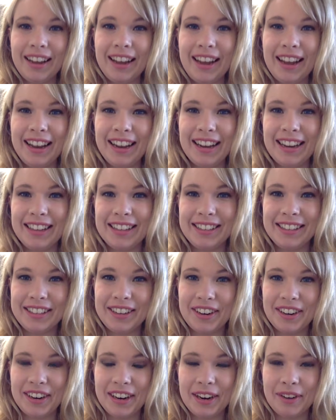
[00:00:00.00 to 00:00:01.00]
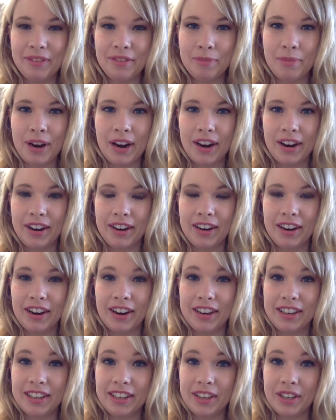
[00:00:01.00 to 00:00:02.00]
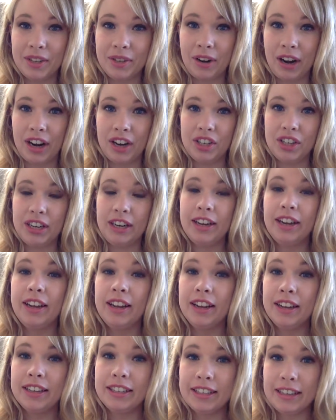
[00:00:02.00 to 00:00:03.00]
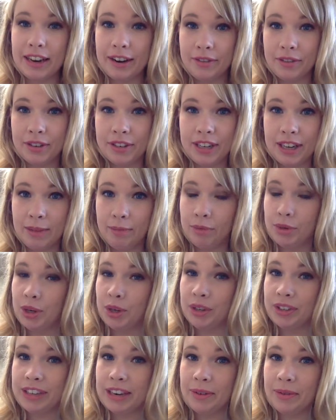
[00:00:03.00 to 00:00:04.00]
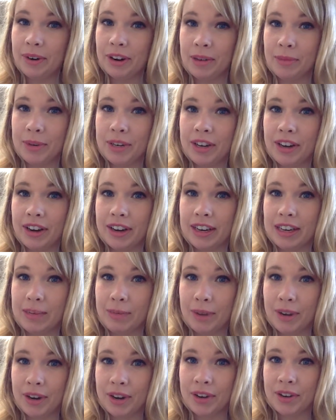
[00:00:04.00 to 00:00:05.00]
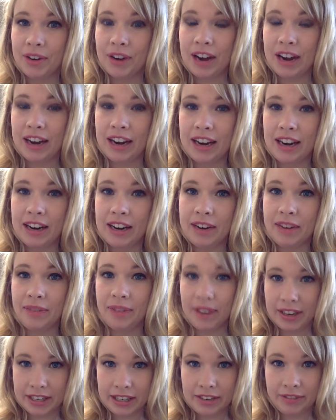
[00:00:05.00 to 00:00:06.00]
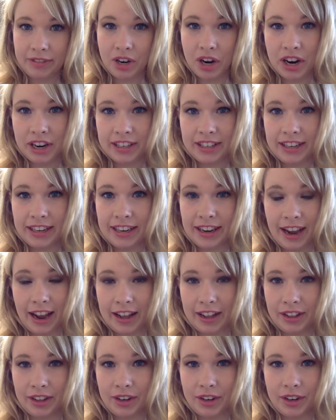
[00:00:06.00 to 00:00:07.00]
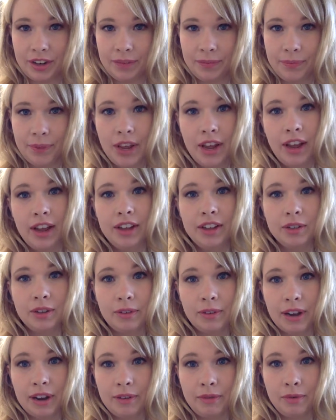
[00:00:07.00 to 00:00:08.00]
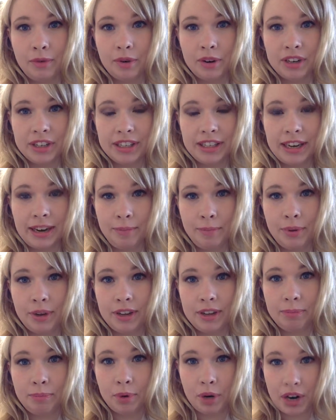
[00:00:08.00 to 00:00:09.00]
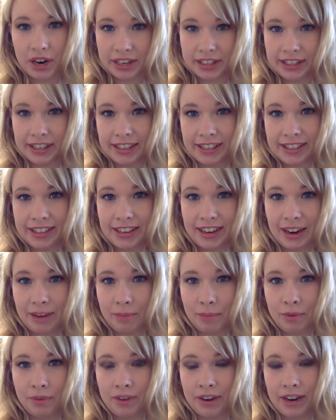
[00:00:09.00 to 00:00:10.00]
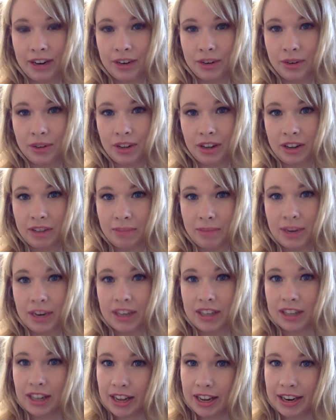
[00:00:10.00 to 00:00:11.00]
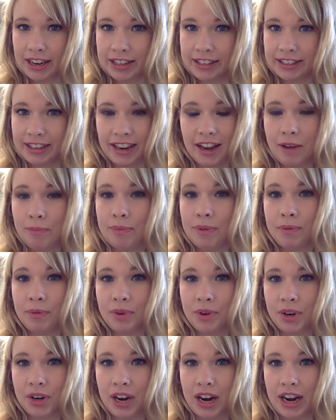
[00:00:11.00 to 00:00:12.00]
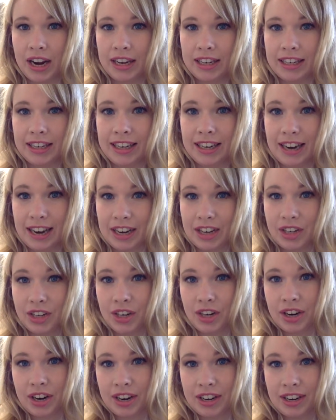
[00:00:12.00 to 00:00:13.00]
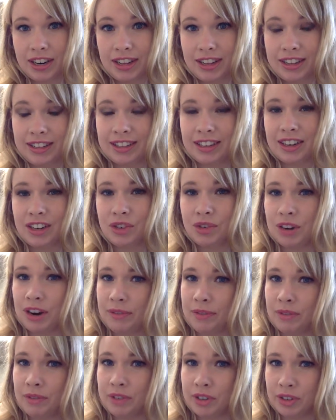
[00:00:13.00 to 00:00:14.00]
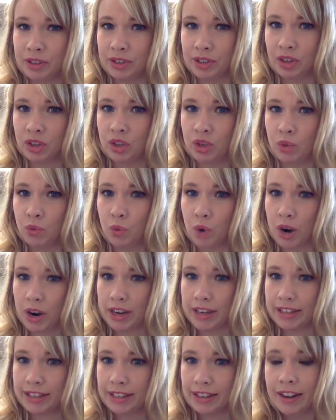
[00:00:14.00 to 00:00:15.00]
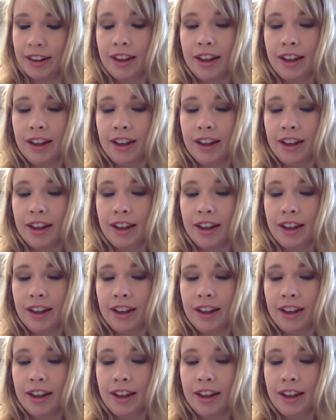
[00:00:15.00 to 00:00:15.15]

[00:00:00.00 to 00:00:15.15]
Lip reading: Hi guys, it's Erika from Heeren Content and Strategy. Today for Tip Tuesday, we're going to be talking about creating an effective content calendar. So I've got a 4-step process that I provide to a lot of my clients to help them create engaging content that's going to drive the results that you want.